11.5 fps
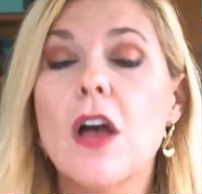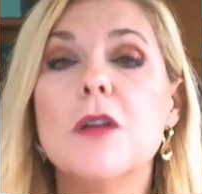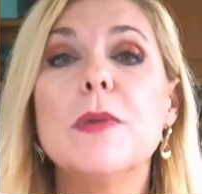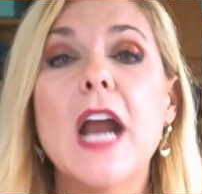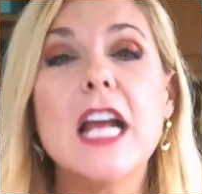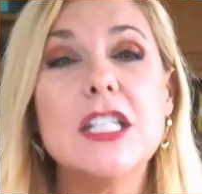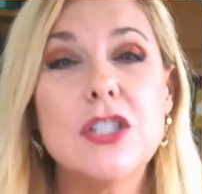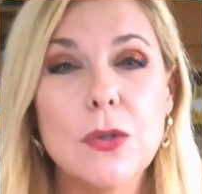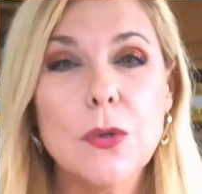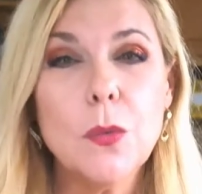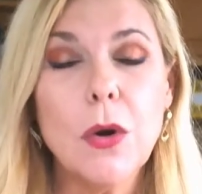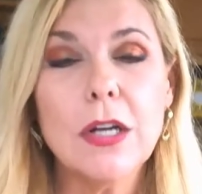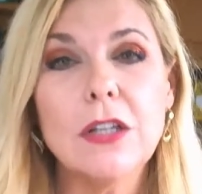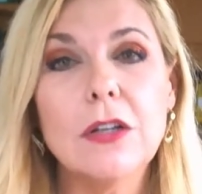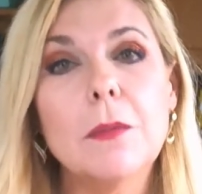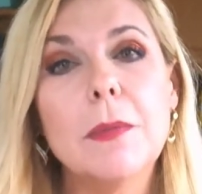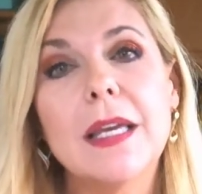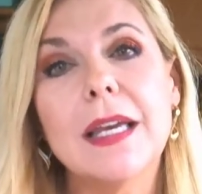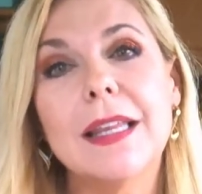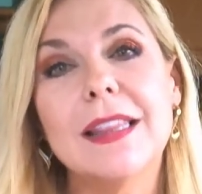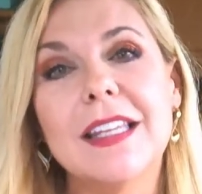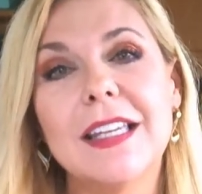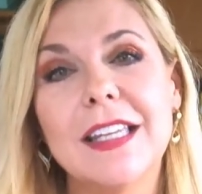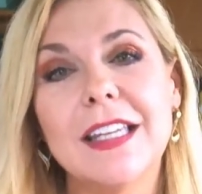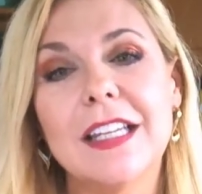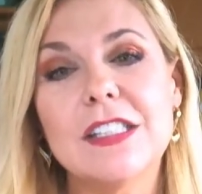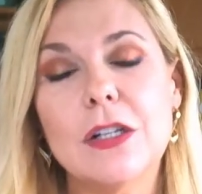but I do want you to begin thinking in